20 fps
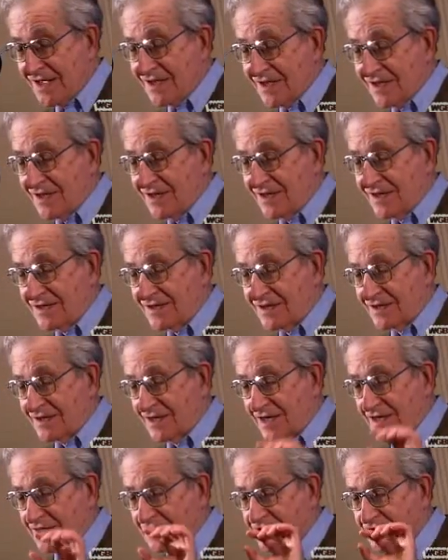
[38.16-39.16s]

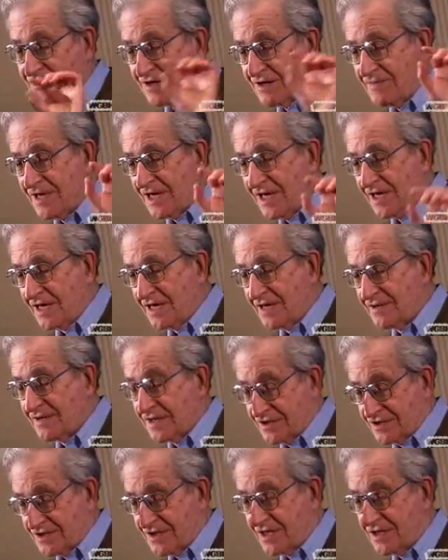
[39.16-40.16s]
The subheading,
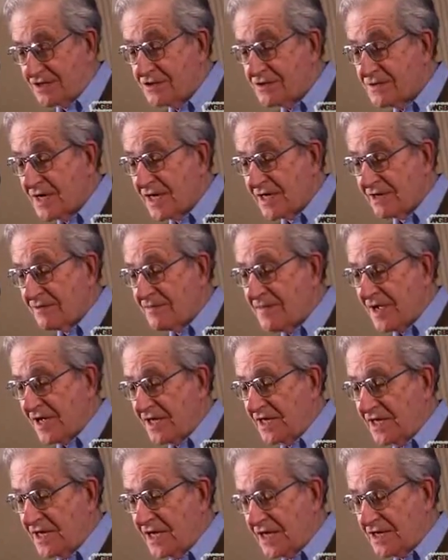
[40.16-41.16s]
it says,
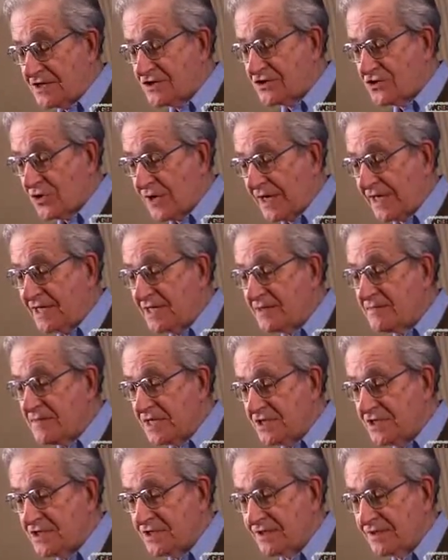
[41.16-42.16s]
Negroponte has tricky
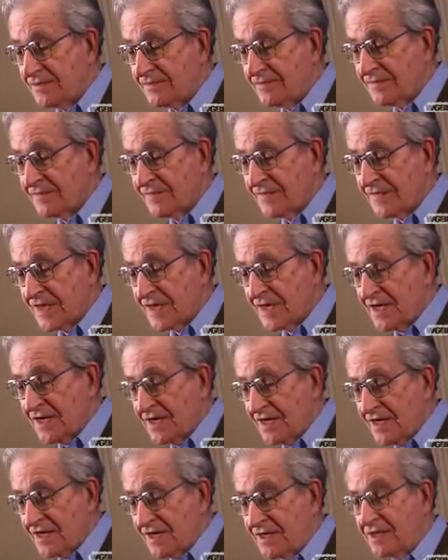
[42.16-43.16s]
mission.
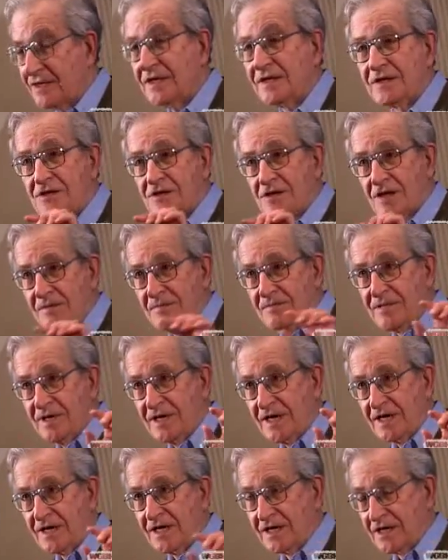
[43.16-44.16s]
And then the
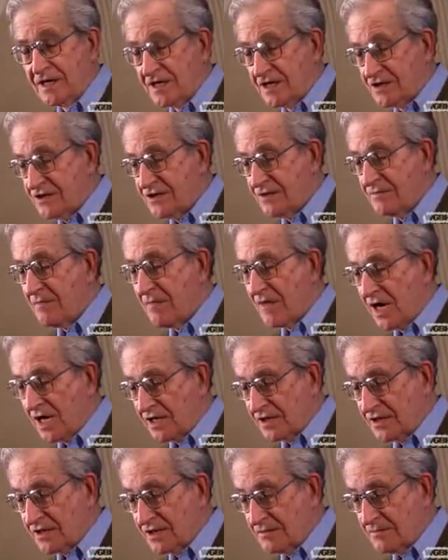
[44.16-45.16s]
subheading is
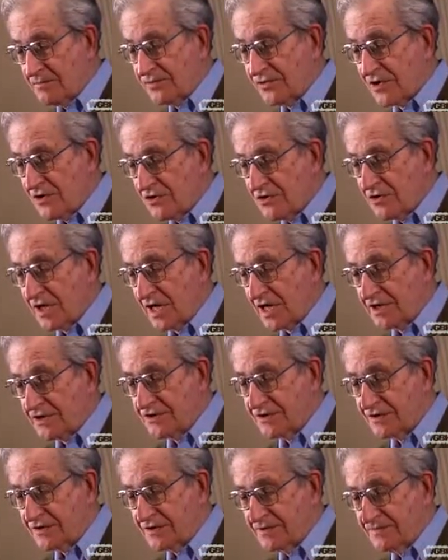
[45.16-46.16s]
modern
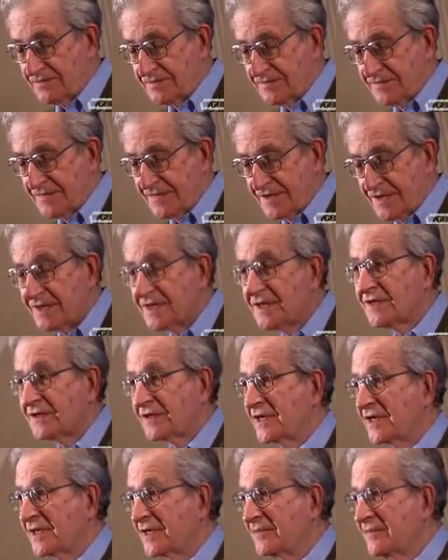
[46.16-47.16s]
proconsul.
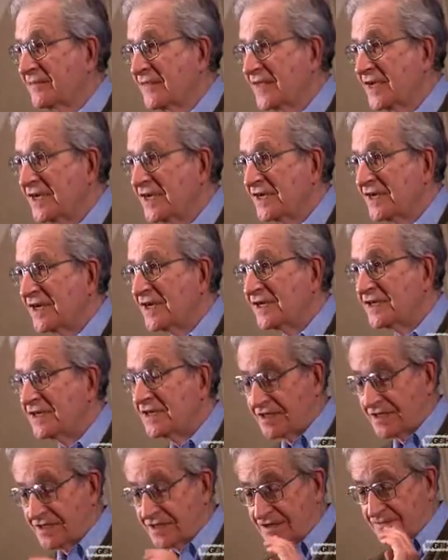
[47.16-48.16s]
Okay? And
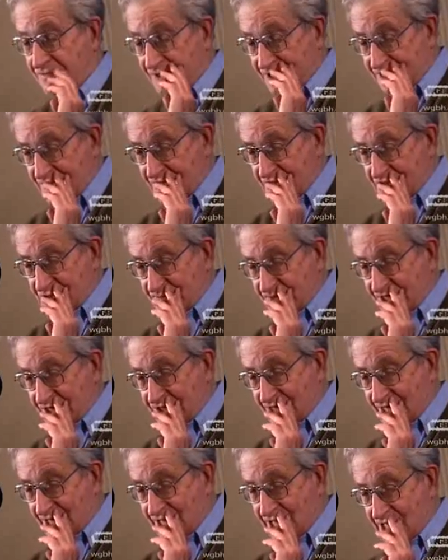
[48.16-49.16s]
it begins by
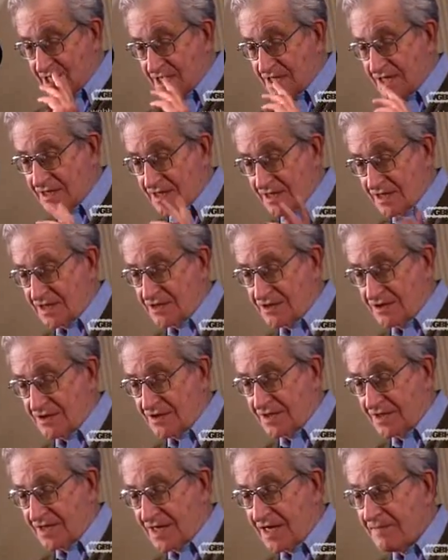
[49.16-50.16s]
saying that as
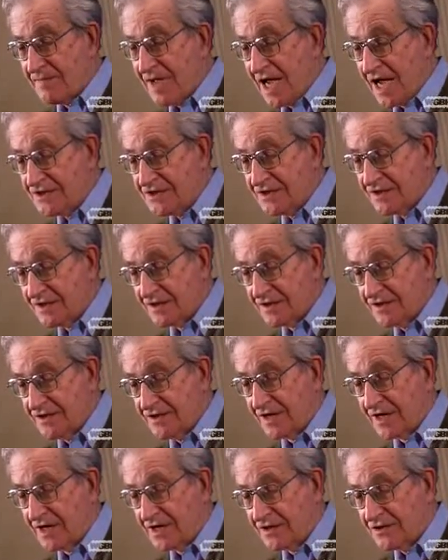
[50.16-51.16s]
the ambassador
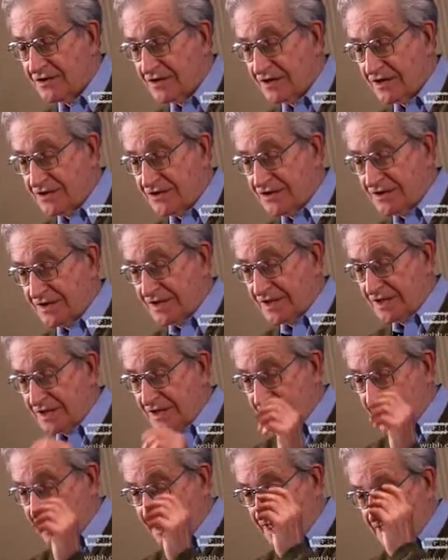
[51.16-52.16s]
to Honduras in
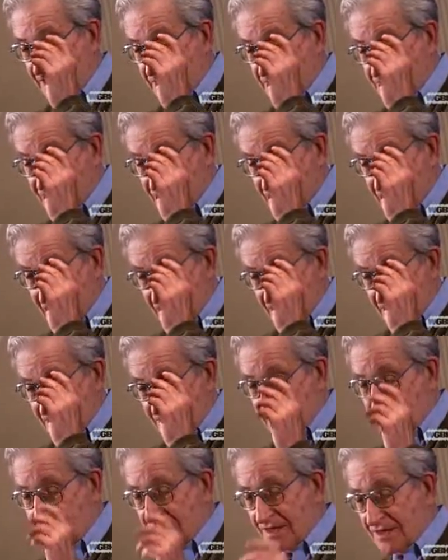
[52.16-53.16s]
the 80s,
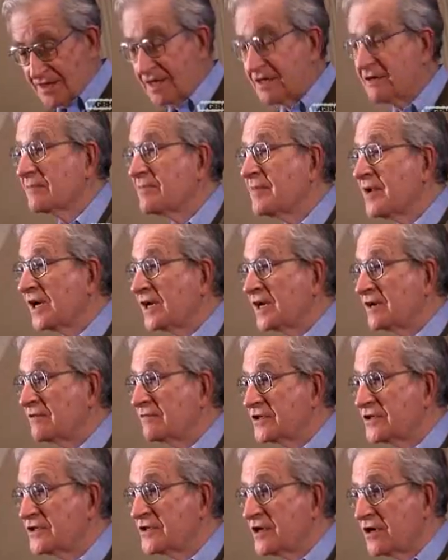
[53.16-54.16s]
Negroponte
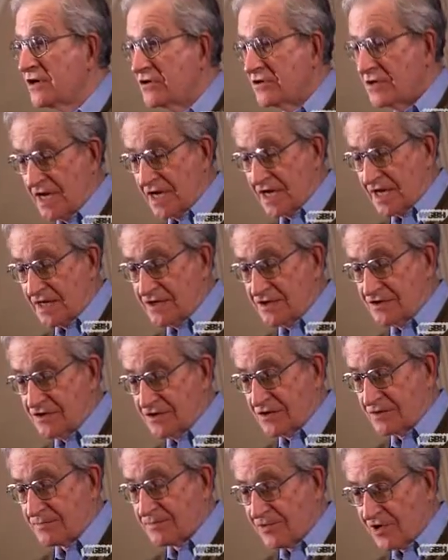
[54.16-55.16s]
was known
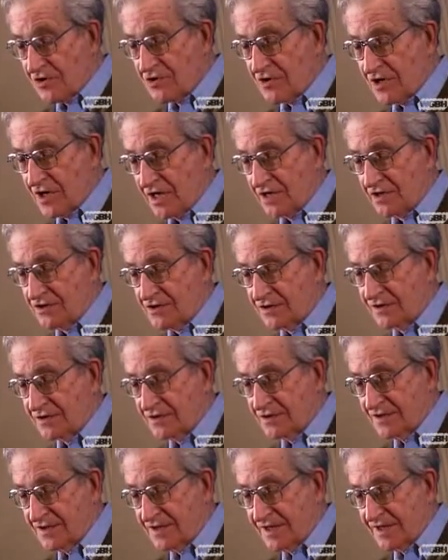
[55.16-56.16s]
as the
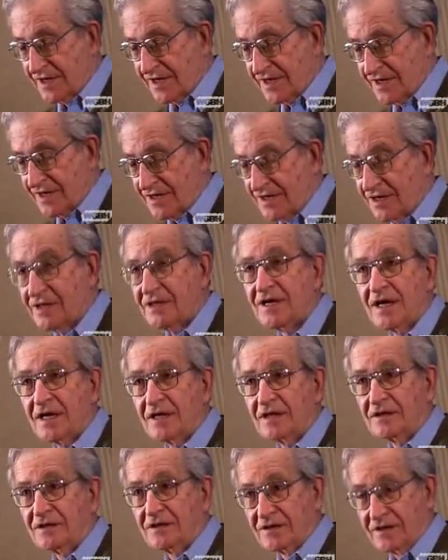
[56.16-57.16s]
proconsul, a
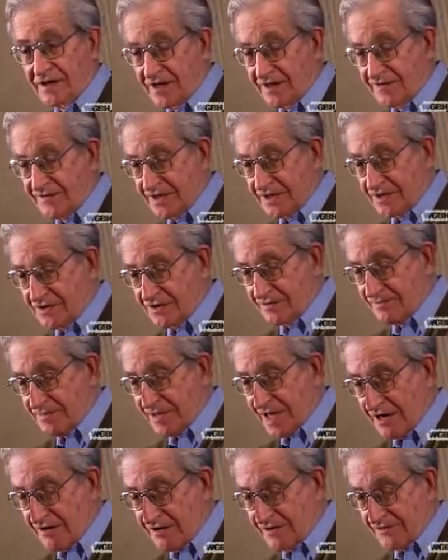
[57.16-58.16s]
title given to
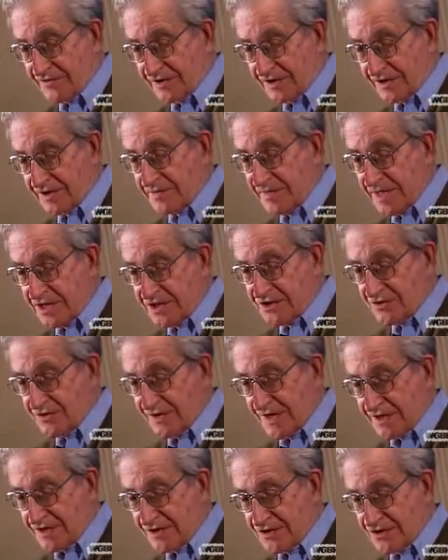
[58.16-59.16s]
powerful
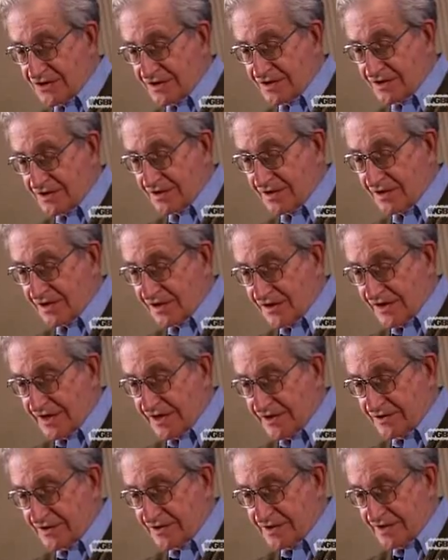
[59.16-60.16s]
administrators in
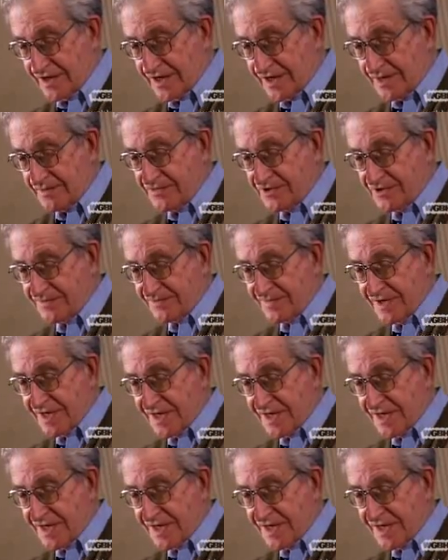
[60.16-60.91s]
colonial times.